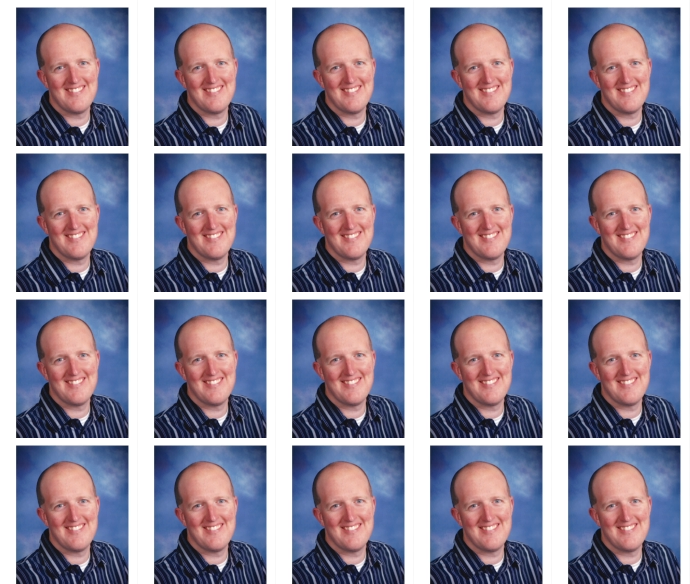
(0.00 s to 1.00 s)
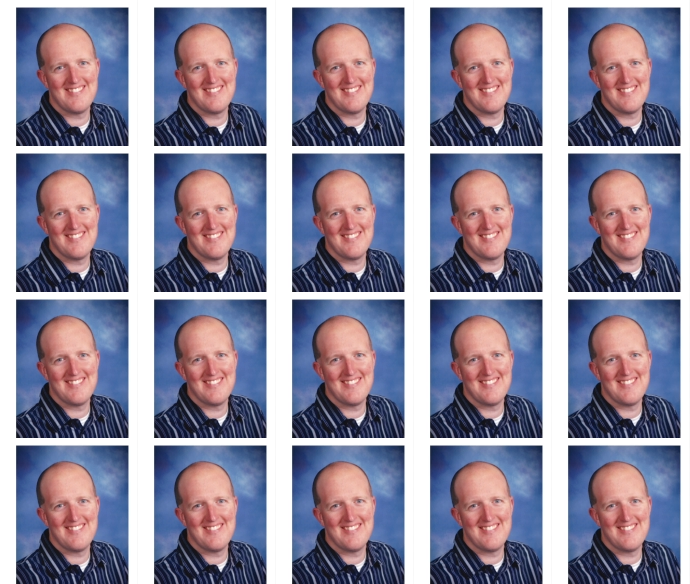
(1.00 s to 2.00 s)

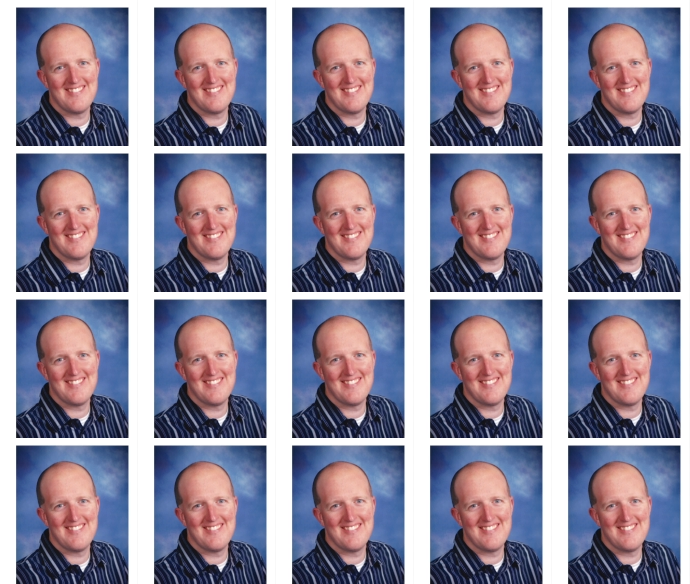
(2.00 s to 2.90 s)
[no speech]